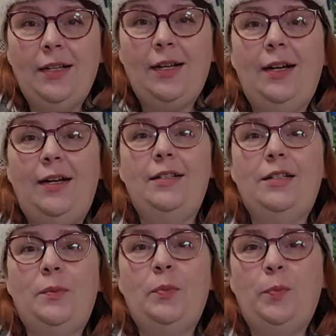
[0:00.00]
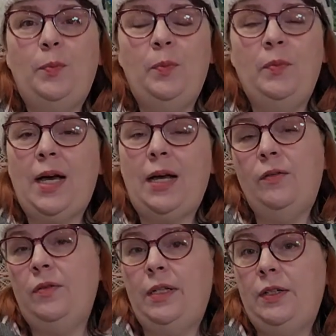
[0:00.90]
to not
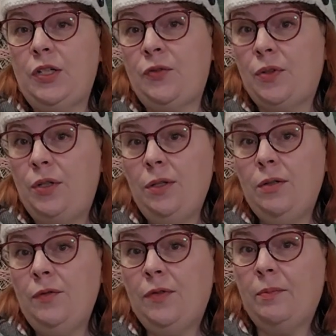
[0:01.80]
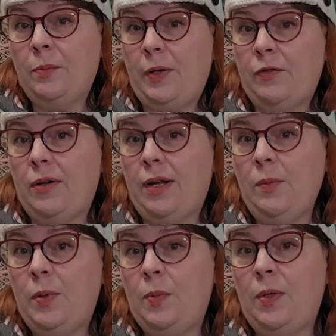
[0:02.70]
only just for you, but for
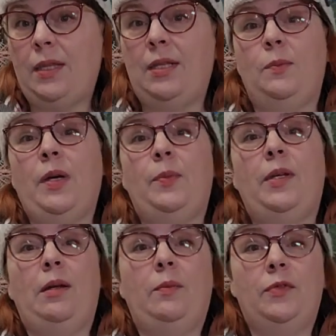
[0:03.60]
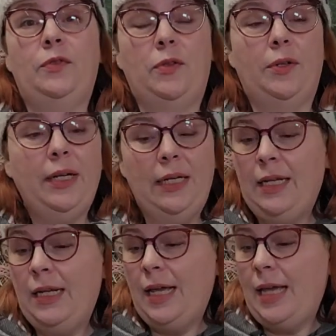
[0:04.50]
other people that this might be helpful for.
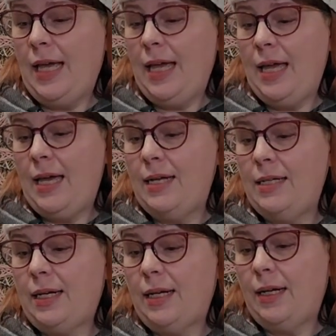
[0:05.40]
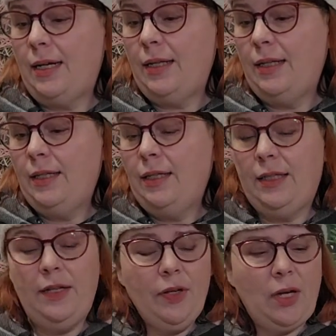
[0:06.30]
And
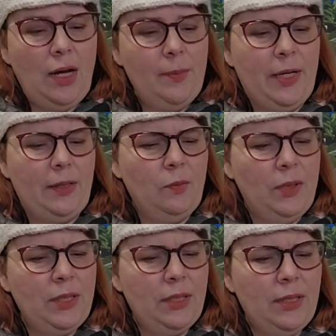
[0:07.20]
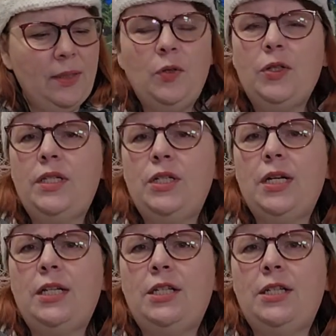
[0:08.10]
leave a comment. What's some good
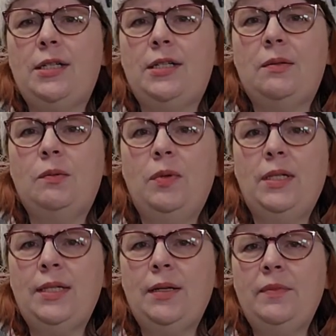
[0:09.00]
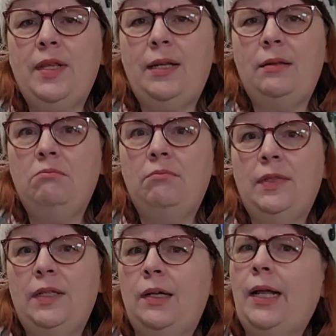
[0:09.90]
suggestions? What's some
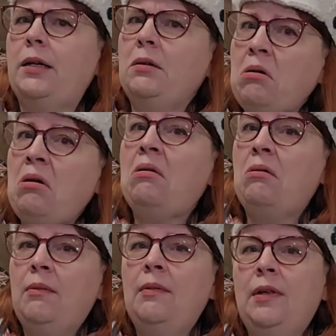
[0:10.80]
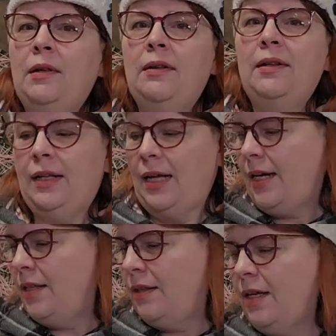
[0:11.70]
where you're like, I
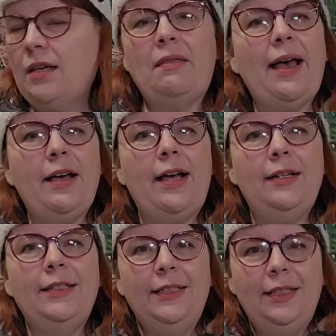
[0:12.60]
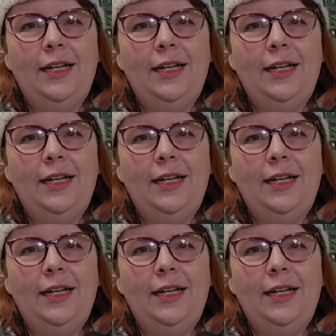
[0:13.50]
didn't think of that.